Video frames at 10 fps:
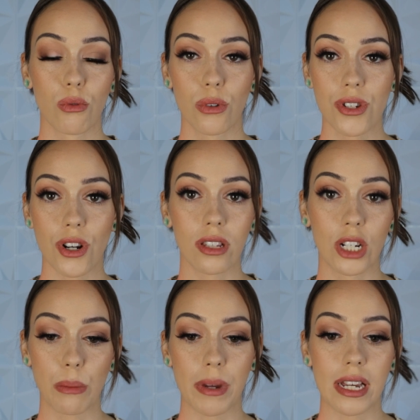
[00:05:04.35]
the rules are a
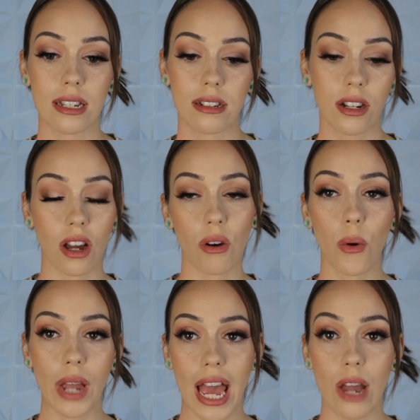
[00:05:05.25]
little bit, you know,
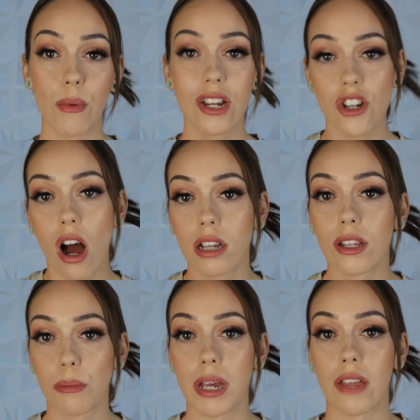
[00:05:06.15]
okay, we could talk a
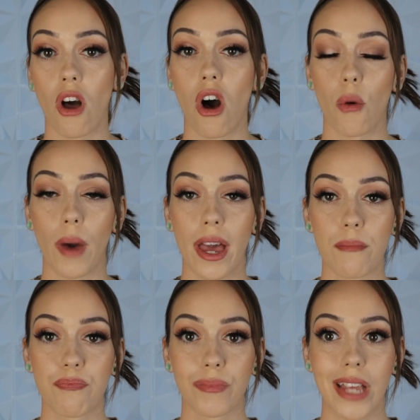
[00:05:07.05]
little bit in the
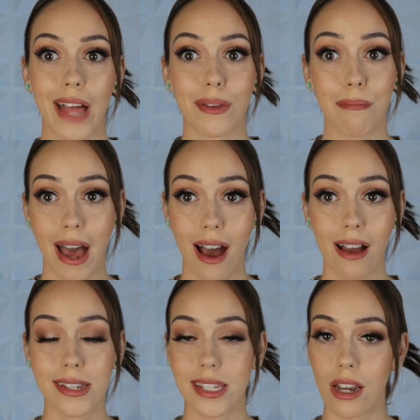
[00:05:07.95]
hallway. At the
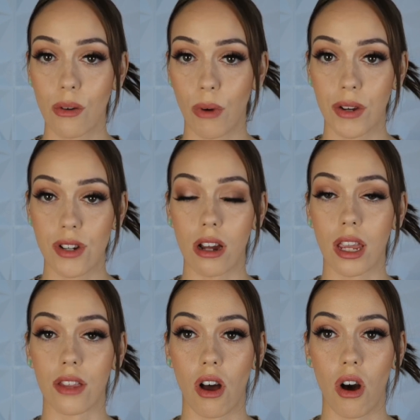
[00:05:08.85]
max, they didn't want you
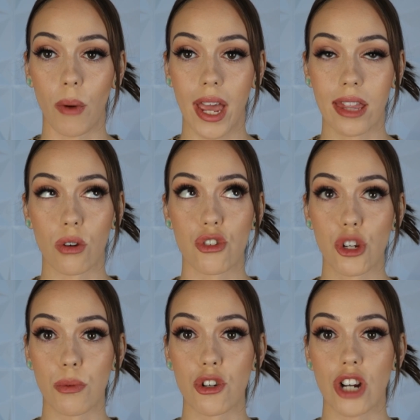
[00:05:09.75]
talking in the hallway and they were
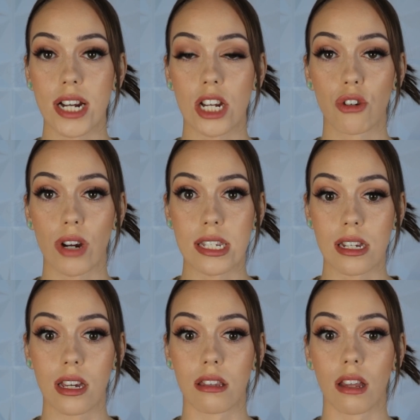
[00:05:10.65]
super strict and
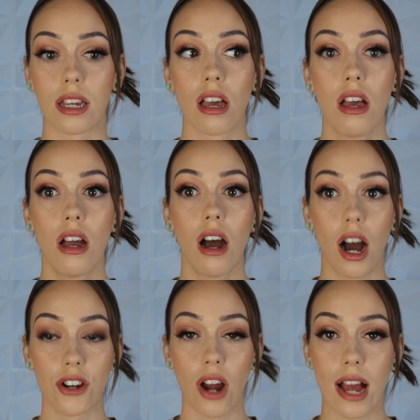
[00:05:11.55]
crazy and like
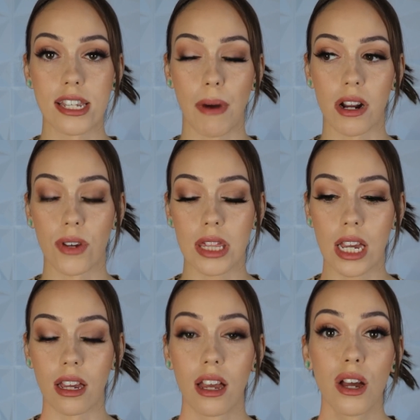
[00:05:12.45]
on your ass about
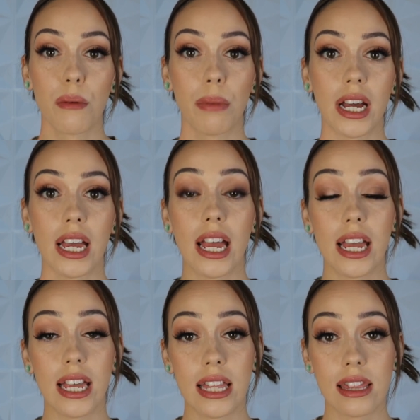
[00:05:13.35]
everything. But
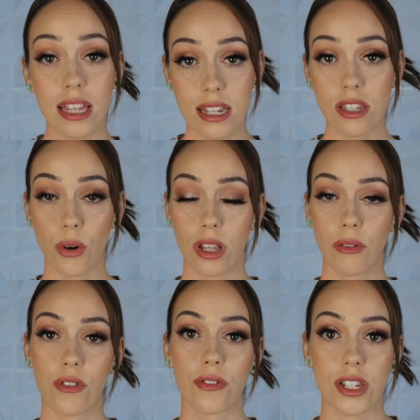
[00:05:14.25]
in this lower
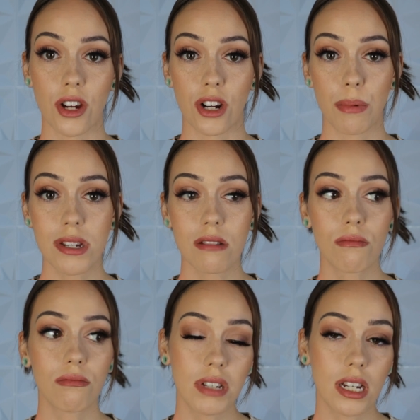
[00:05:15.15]
level security
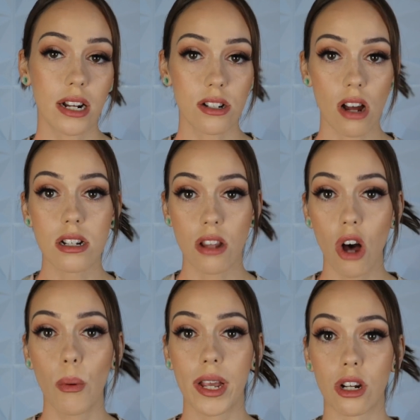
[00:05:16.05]
prison, we kind of talked in the
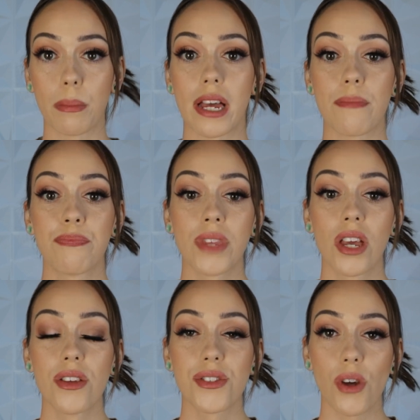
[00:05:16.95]
hallway a little bit.
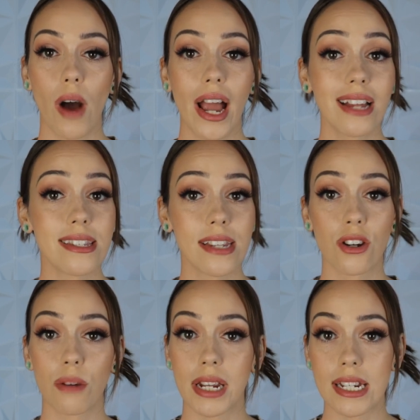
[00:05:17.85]
So I had seen
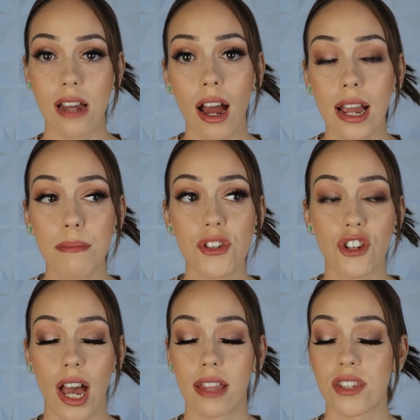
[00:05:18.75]
her many times.
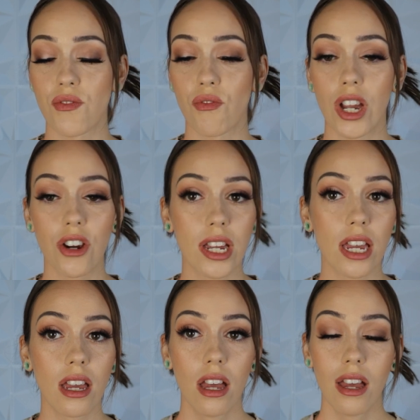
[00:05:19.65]
She had this
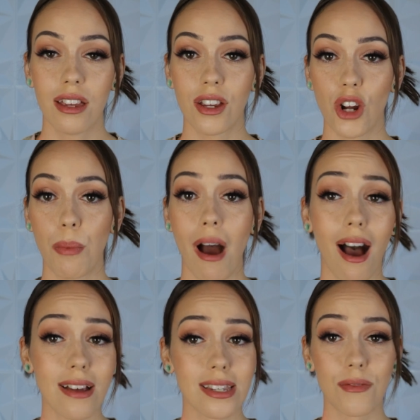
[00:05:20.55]
very, you know,
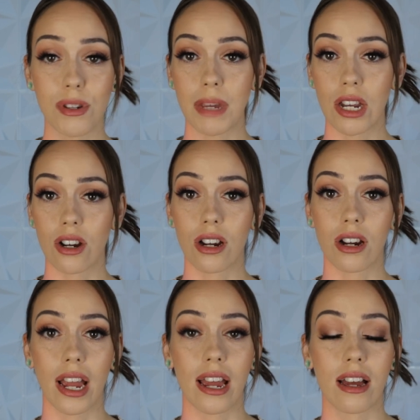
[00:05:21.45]
positive
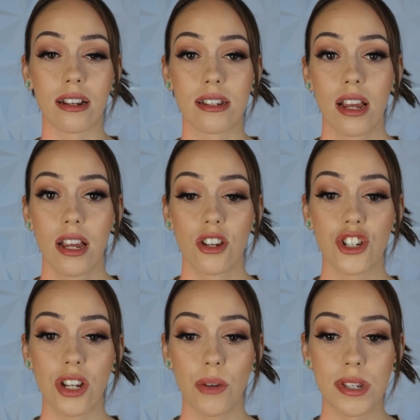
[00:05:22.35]
demeanor and
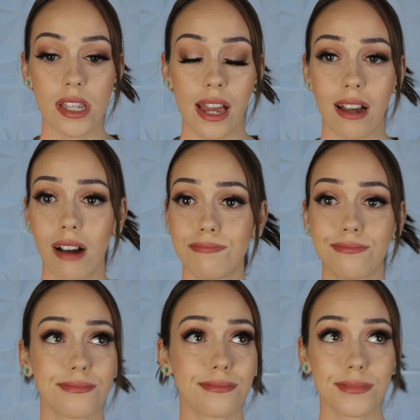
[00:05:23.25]
she was like
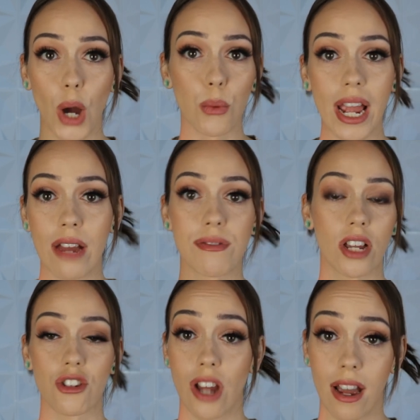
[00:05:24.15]
a ray of
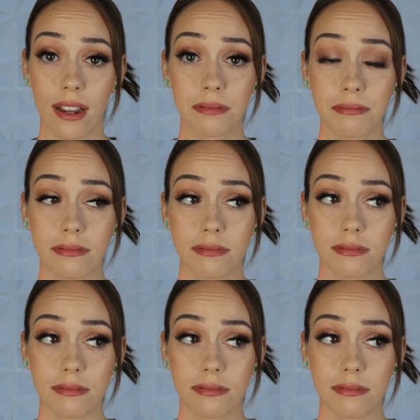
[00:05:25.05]
sunshine.